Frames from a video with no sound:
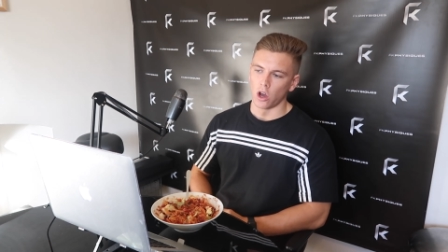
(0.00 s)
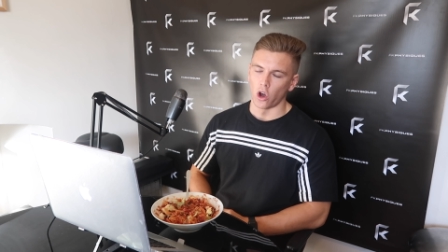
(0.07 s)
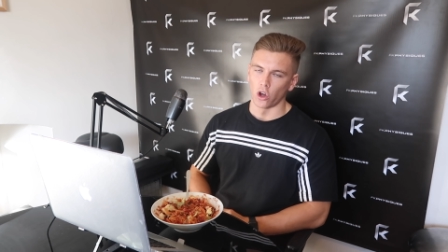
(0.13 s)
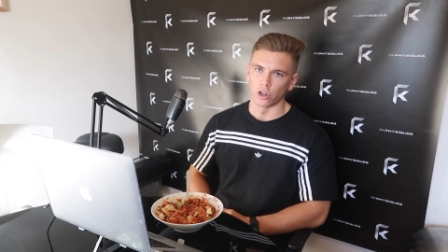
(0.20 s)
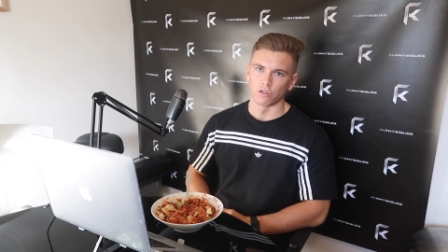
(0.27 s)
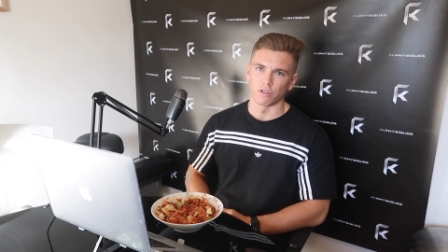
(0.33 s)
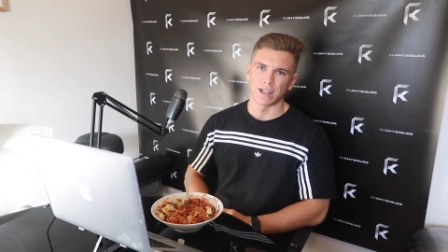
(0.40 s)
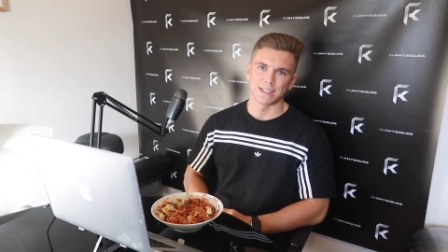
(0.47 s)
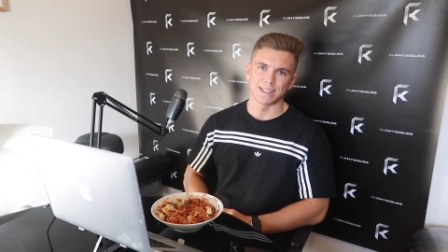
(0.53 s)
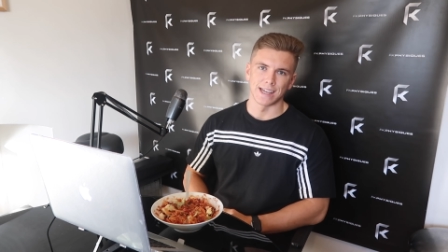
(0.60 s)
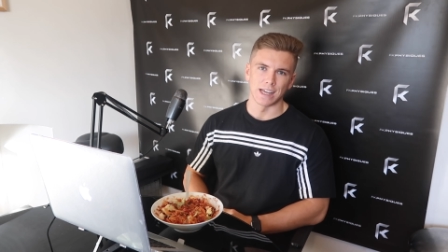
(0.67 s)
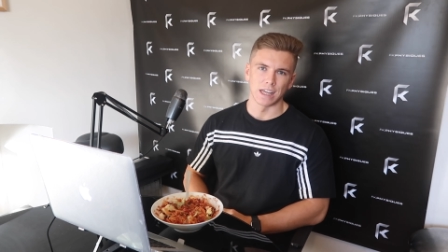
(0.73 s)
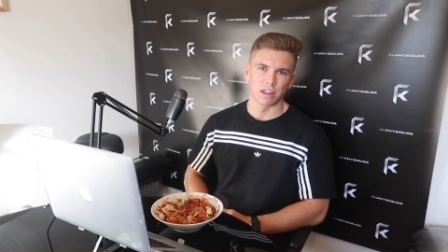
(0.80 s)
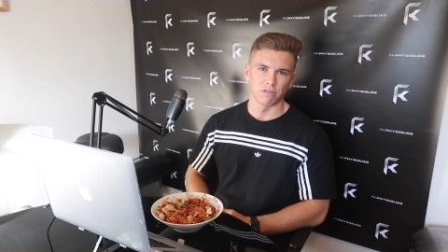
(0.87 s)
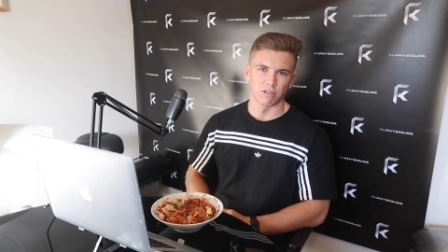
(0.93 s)
on a rest
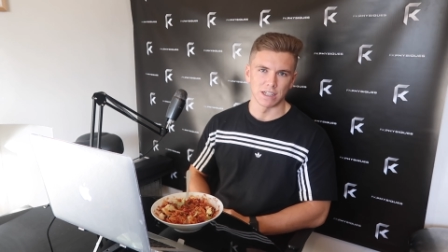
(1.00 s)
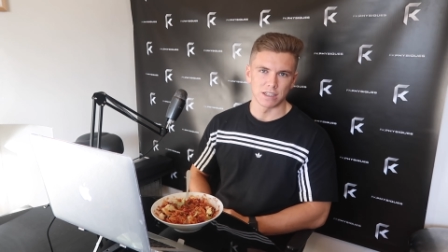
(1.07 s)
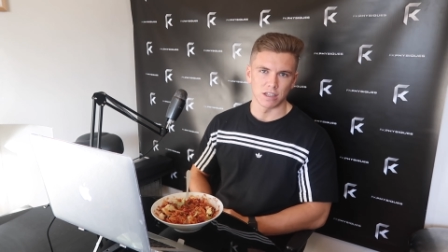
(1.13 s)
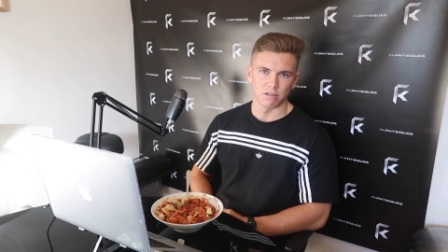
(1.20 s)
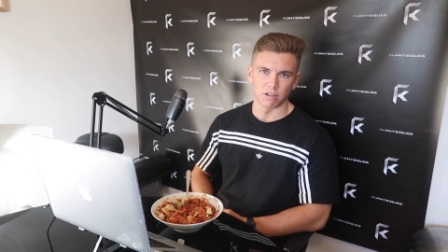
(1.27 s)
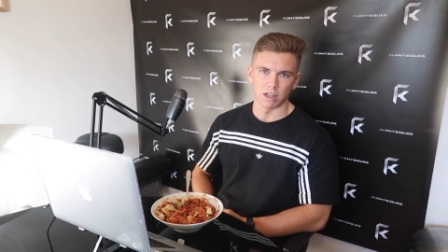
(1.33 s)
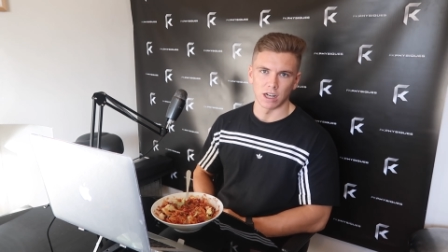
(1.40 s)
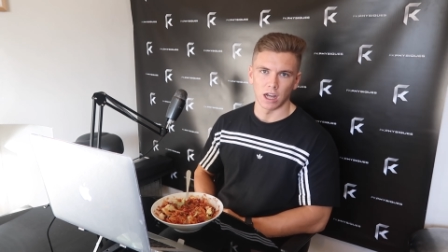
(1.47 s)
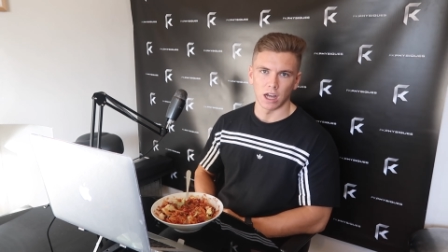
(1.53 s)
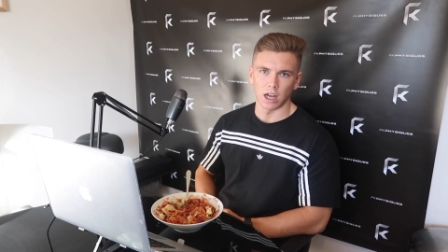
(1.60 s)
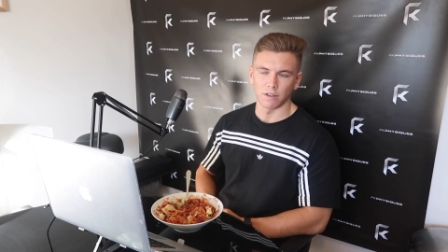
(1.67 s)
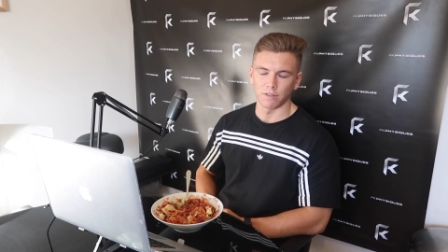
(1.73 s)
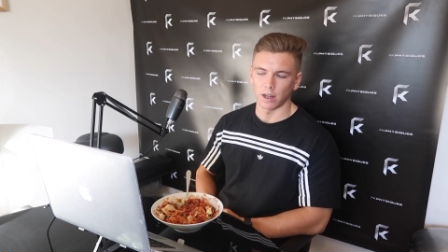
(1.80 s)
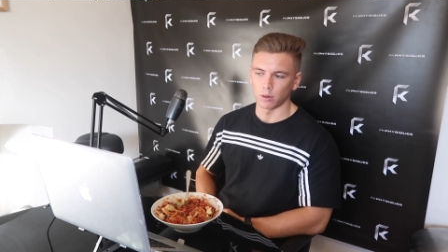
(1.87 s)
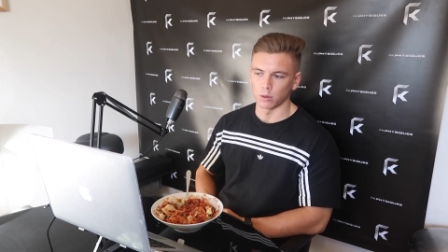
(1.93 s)
day 3 to
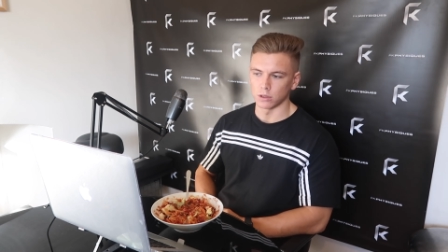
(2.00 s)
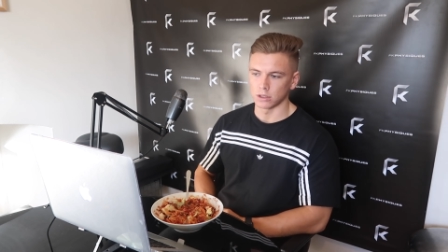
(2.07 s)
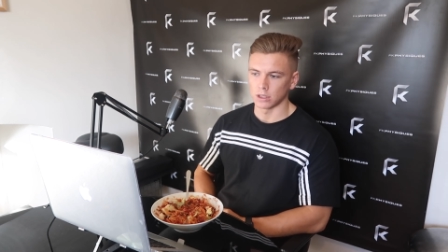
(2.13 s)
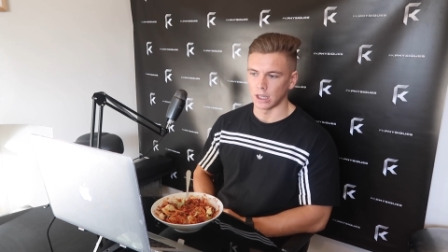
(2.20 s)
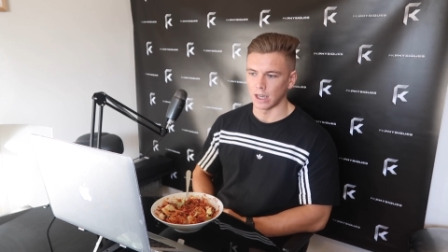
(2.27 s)
3.5 hours.